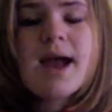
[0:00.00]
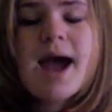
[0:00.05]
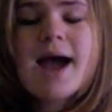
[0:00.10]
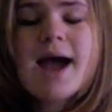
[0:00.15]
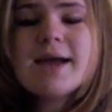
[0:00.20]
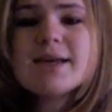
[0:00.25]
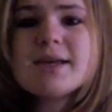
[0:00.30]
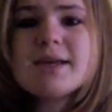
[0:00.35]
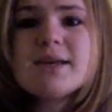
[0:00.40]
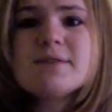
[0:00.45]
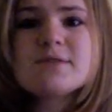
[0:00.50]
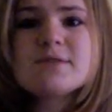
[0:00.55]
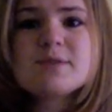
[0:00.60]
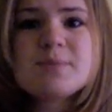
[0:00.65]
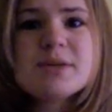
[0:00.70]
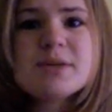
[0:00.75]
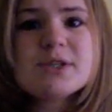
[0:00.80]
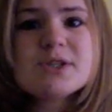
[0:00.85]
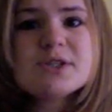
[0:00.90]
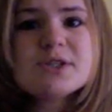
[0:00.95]
I can give
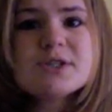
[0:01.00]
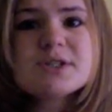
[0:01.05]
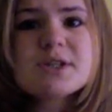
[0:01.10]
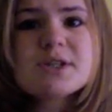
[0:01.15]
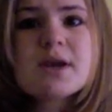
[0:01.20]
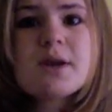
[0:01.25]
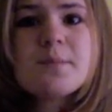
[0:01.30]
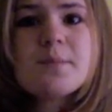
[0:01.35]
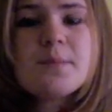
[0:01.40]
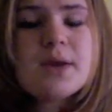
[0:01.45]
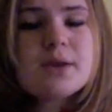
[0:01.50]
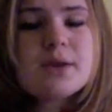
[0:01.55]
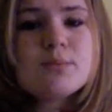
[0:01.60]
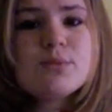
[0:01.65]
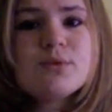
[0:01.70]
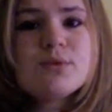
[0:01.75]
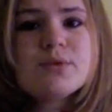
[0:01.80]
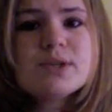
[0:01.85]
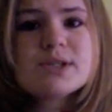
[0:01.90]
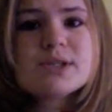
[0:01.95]
speeches, make
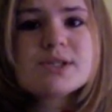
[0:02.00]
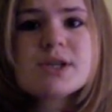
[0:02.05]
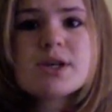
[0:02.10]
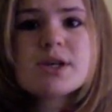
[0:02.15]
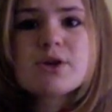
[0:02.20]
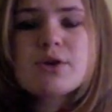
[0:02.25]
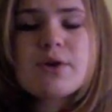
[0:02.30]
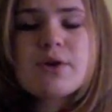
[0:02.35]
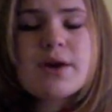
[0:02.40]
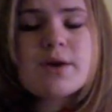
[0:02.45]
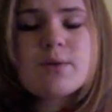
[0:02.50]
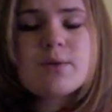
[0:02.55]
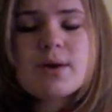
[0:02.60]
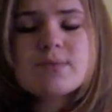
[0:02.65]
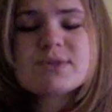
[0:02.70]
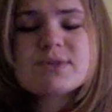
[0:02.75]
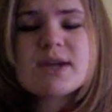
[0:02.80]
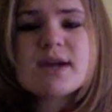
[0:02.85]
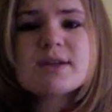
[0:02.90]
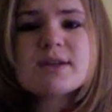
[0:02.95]
movies, create
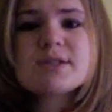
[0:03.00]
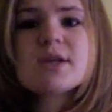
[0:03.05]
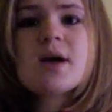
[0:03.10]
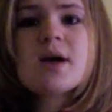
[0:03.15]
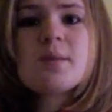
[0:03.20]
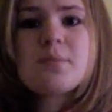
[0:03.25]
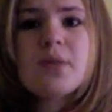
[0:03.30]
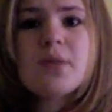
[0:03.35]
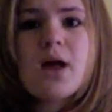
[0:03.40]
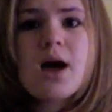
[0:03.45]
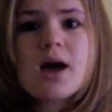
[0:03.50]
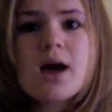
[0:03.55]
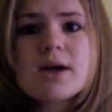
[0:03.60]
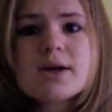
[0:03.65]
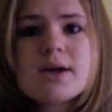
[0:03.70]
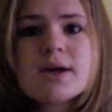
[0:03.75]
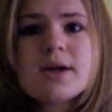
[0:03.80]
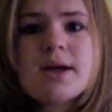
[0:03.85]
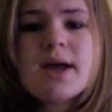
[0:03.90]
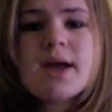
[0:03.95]
websites, blog,
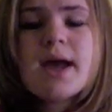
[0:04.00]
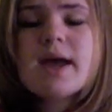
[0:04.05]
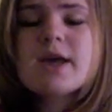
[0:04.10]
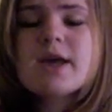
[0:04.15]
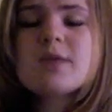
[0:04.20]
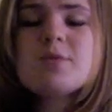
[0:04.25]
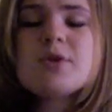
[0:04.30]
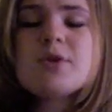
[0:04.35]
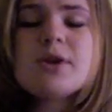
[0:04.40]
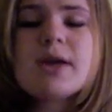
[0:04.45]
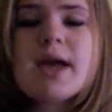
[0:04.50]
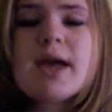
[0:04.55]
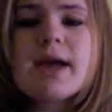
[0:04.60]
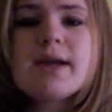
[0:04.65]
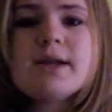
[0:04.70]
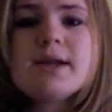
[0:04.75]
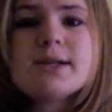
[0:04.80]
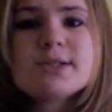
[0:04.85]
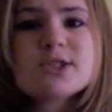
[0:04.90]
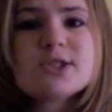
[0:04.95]
and
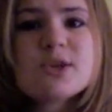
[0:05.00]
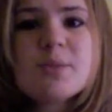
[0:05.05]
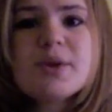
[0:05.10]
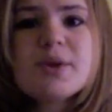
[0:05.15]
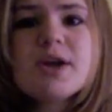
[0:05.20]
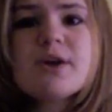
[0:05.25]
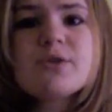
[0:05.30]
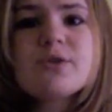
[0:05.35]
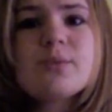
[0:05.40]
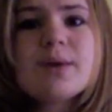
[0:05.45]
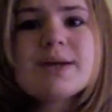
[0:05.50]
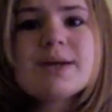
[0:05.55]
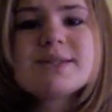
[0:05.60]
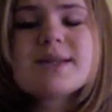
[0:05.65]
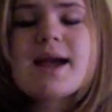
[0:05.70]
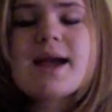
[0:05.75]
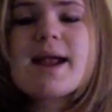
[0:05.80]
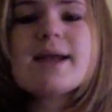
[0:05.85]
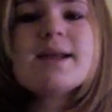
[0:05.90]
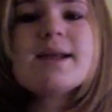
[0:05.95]
communicate in so many other ways
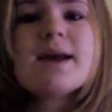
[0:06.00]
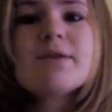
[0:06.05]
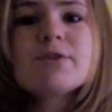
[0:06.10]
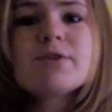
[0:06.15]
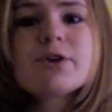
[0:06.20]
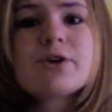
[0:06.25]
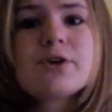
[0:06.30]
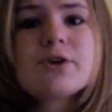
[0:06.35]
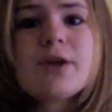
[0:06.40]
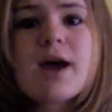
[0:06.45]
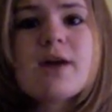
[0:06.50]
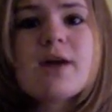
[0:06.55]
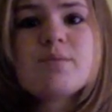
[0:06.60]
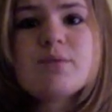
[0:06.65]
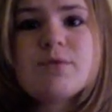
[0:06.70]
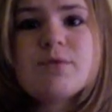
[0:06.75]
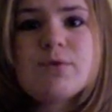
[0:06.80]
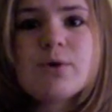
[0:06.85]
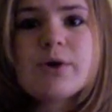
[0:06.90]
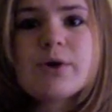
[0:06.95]
that I never could have
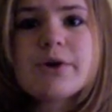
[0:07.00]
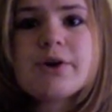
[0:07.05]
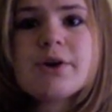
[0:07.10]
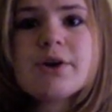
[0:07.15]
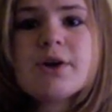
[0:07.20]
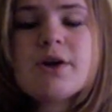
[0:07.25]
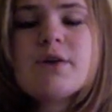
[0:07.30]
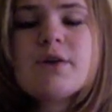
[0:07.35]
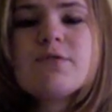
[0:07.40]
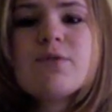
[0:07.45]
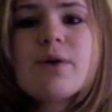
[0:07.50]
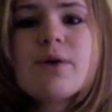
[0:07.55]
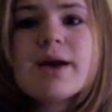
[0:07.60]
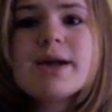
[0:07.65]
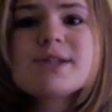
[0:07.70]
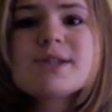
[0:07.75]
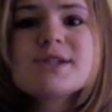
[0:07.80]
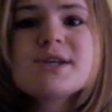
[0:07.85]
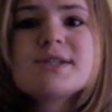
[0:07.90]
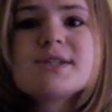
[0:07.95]
before.
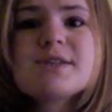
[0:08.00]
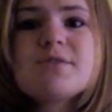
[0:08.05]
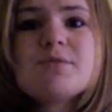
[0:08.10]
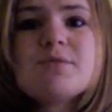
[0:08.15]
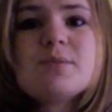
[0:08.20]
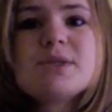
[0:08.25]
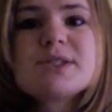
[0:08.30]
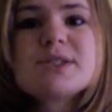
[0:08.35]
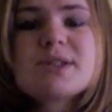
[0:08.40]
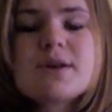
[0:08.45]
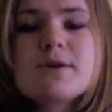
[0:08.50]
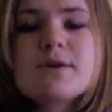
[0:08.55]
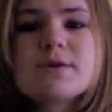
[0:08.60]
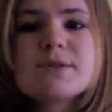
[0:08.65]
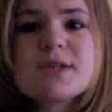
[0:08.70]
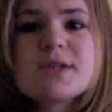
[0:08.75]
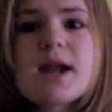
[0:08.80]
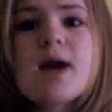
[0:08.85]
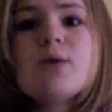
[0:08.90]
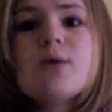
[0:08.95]
4-H has given me
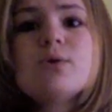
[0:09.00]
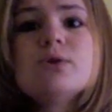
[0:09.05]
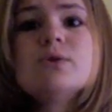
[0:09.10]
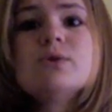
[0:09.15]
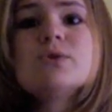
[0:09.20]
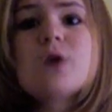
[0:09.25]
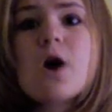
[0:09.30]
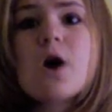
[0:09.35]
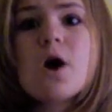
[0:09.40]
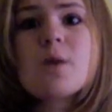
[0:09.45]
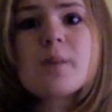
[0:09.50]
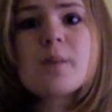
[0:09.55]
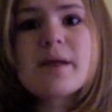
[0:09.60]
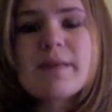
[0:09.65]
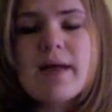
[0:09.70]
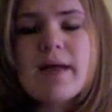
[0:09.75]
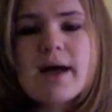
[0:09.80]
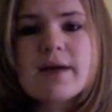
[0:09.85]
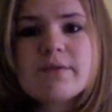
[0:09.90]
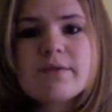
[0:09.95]
skills that I will use all my
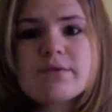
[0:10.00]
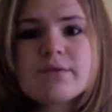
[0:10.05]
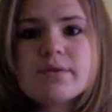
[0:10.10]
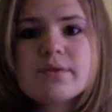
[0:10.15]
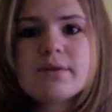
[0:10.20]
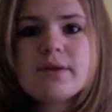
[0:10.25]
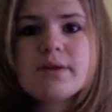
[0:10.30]
life.